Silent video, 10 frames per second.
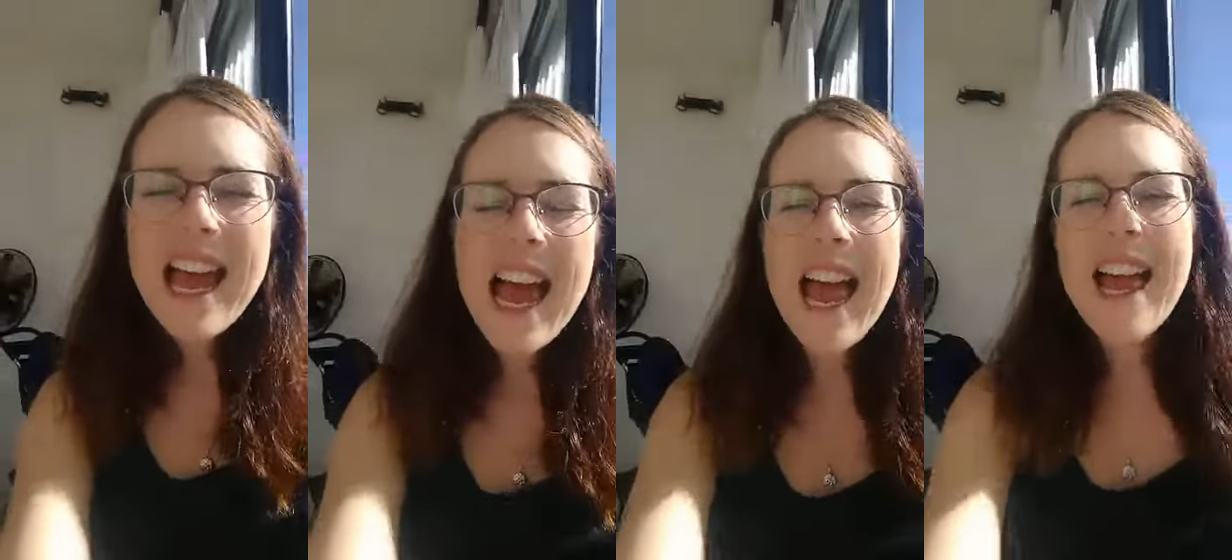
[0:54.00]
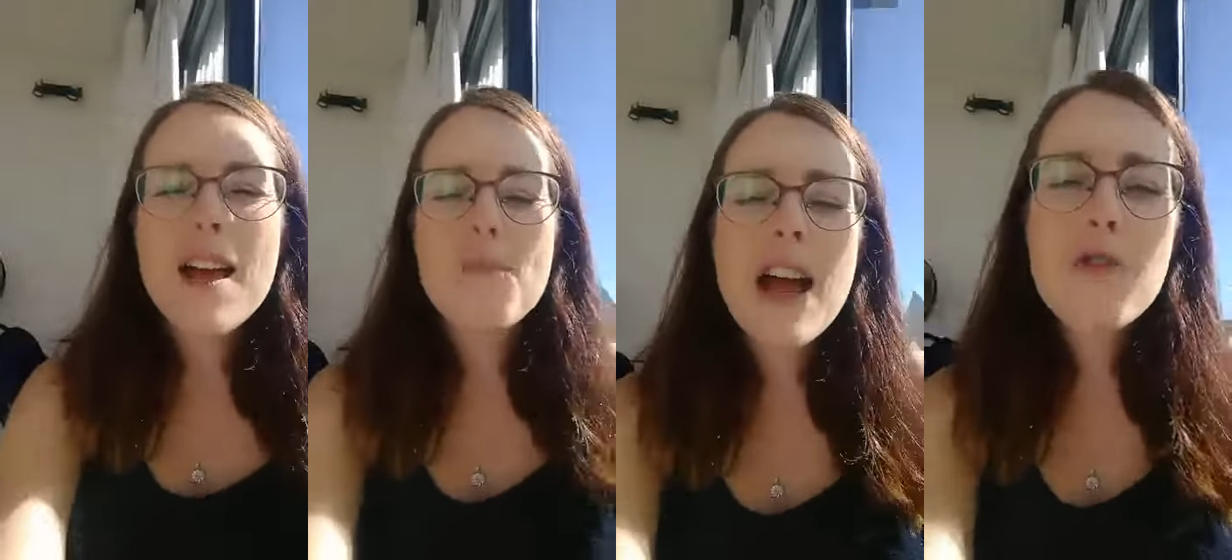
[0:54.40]
Yes.
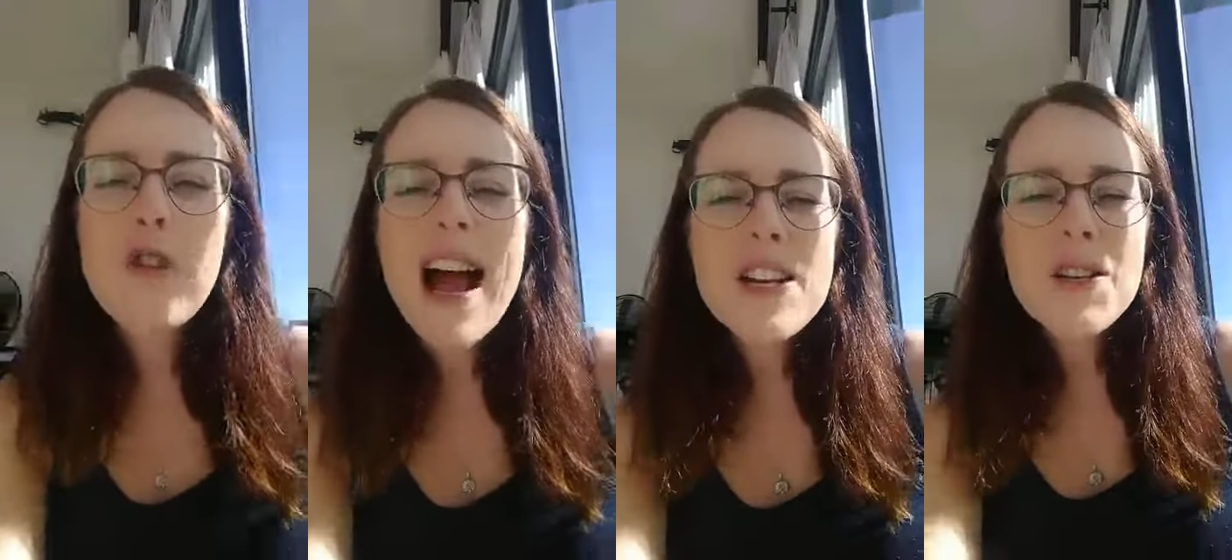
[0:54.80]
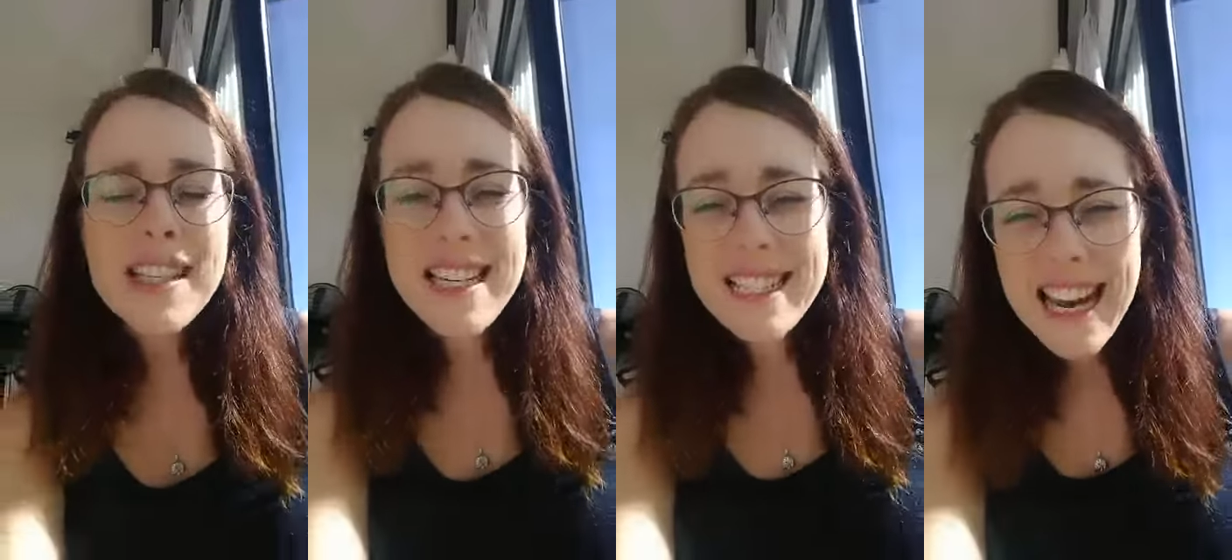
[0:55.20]
Um, a rhino is an
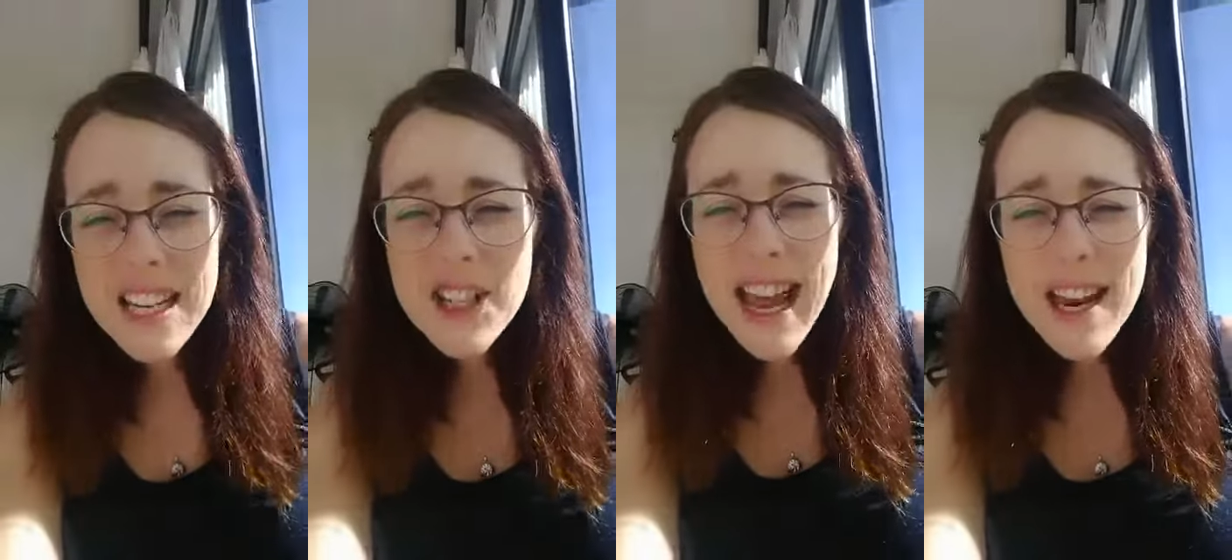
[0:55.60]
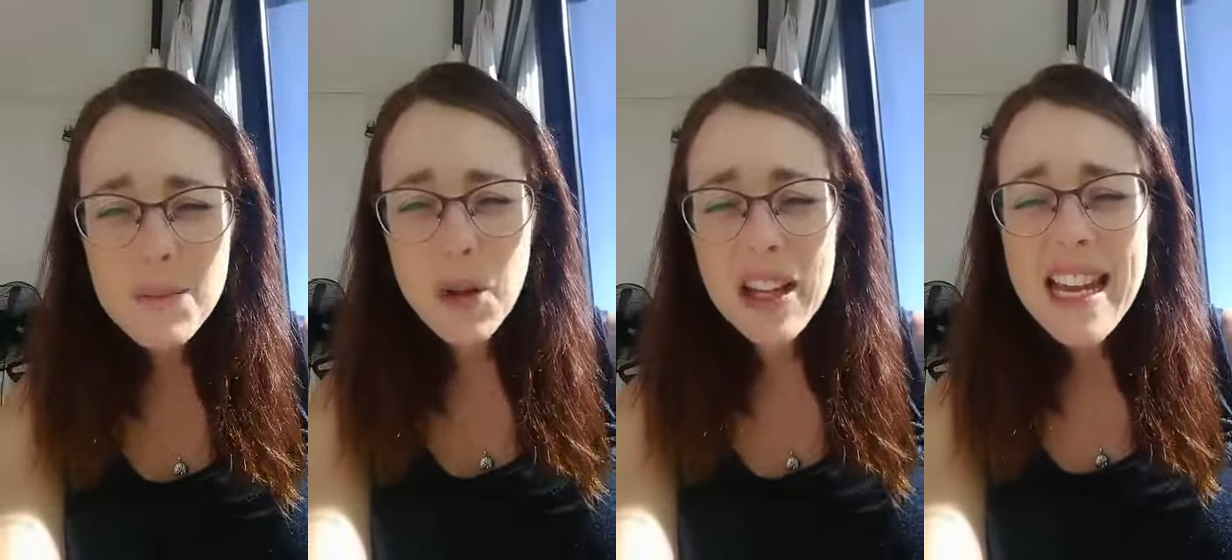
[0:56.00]
endangered
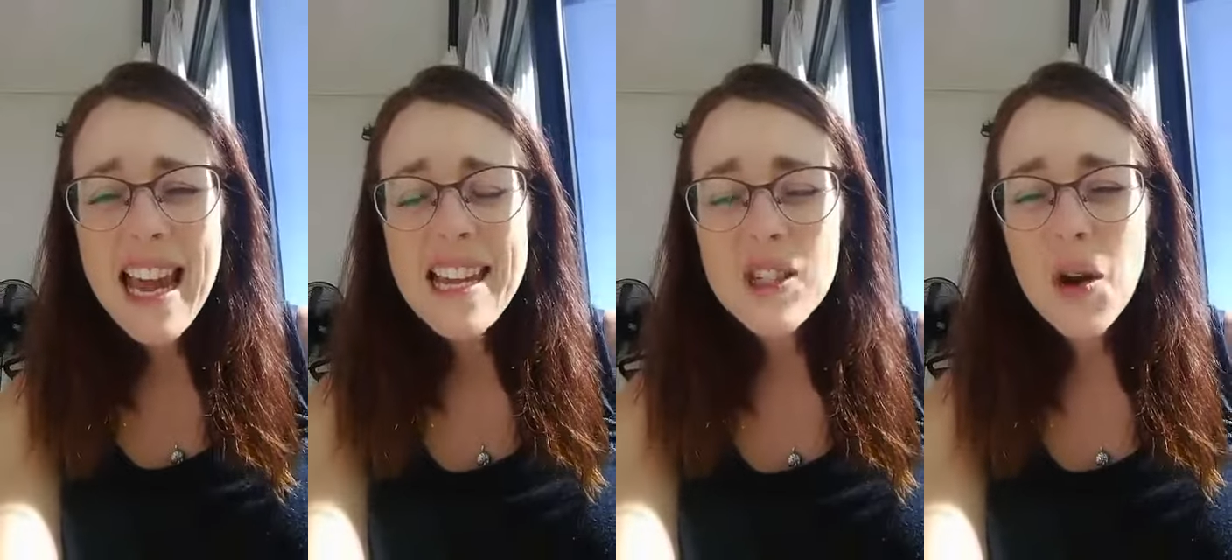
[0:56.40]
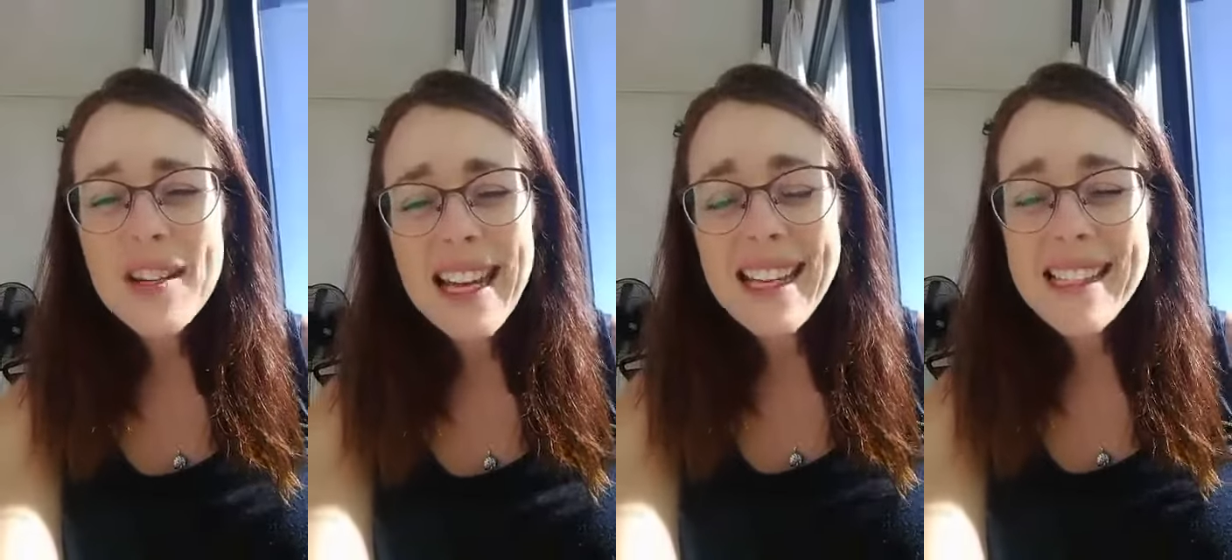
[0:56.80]
animal. It's going
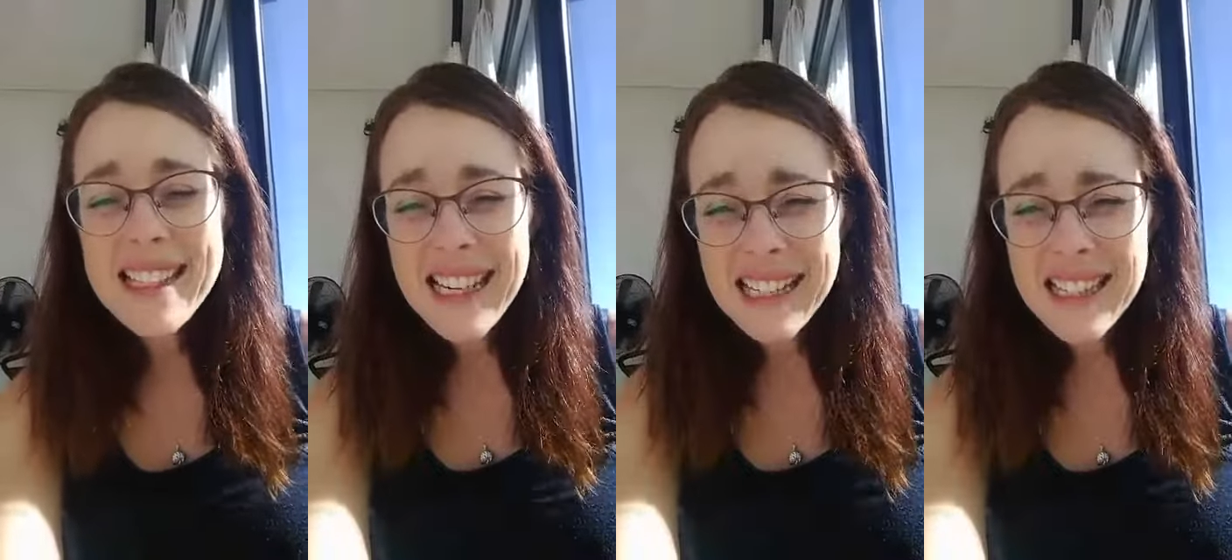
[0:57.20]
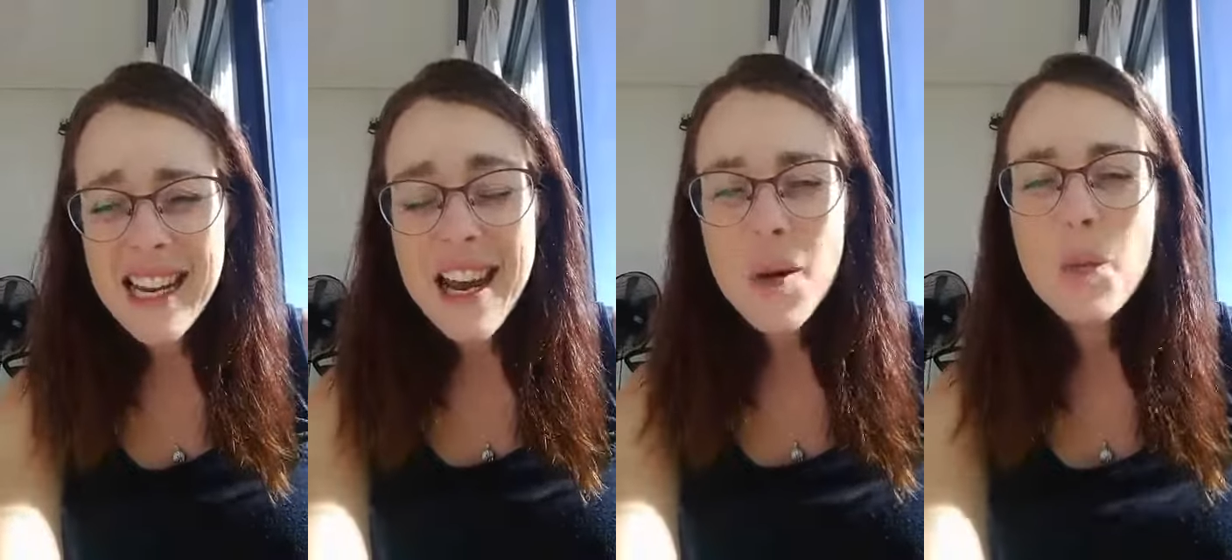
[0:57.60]
extinct
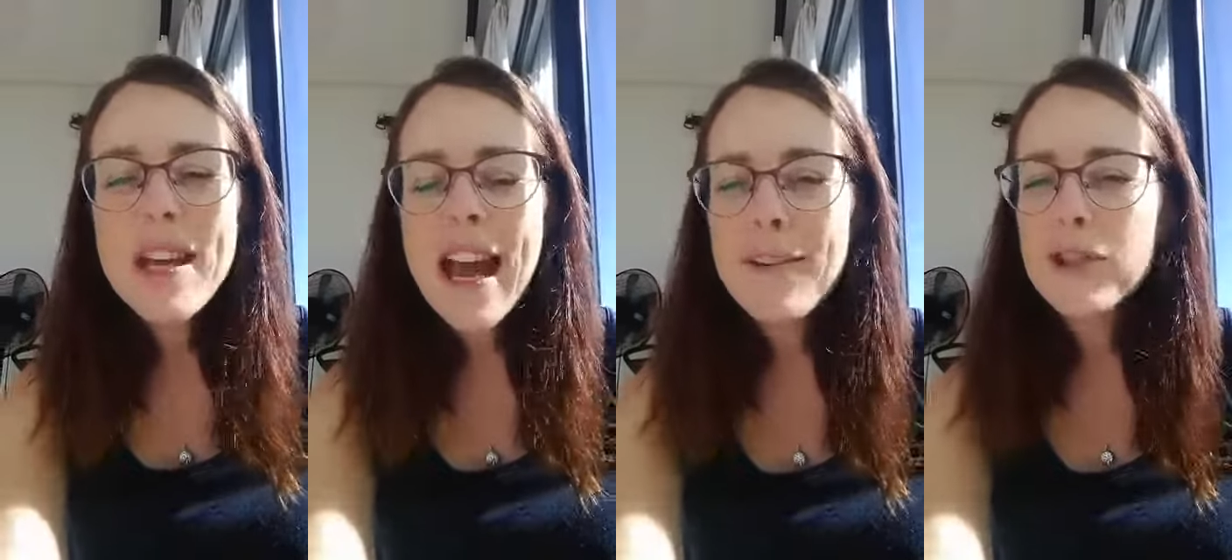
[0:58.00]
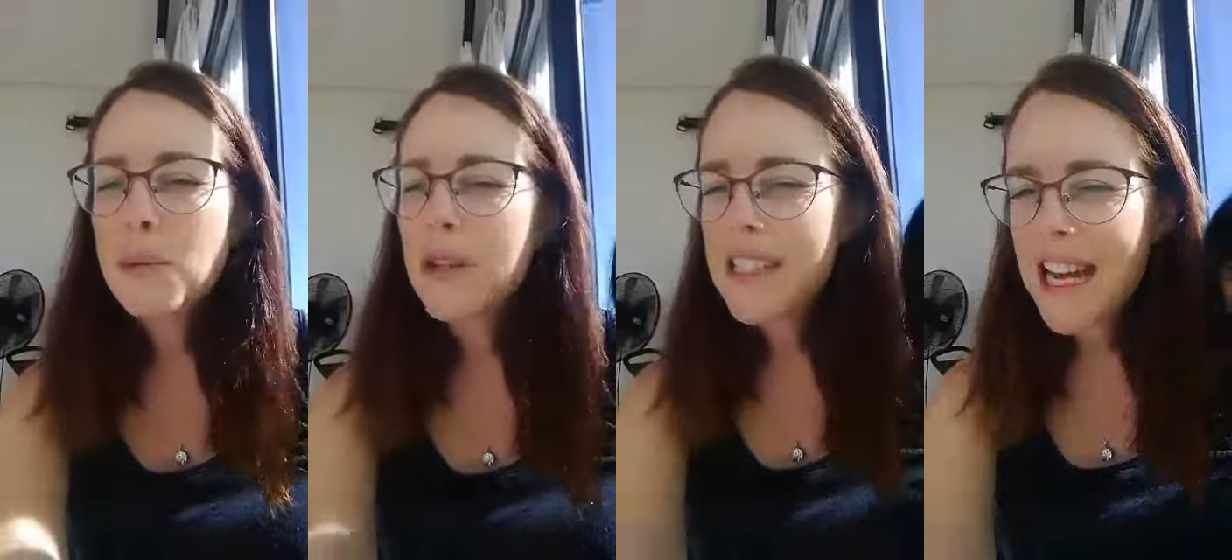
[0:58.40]
and we have to
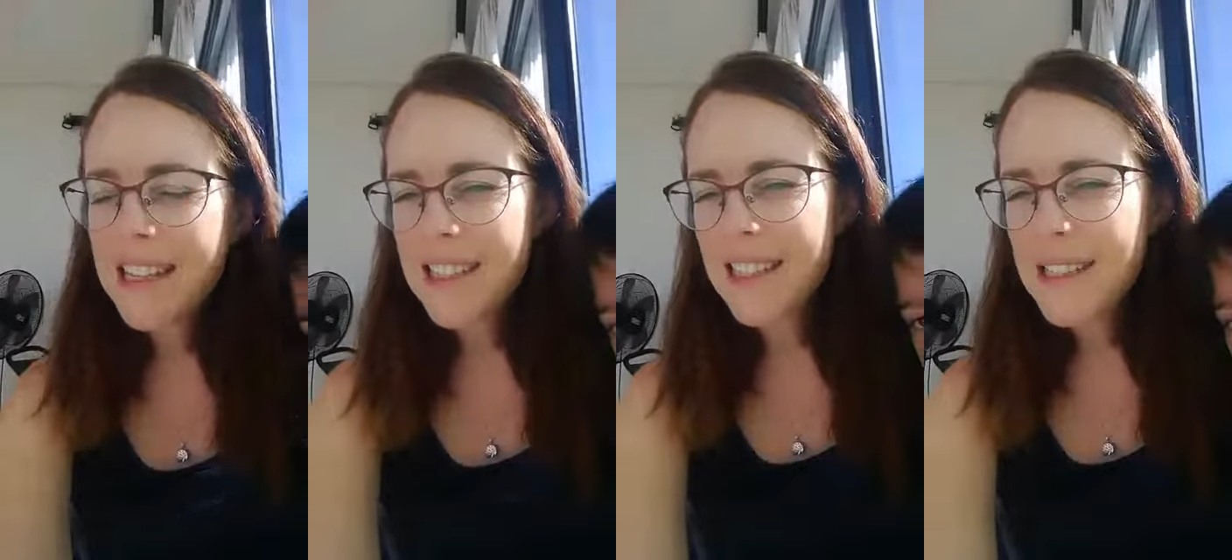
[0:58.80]
protect it.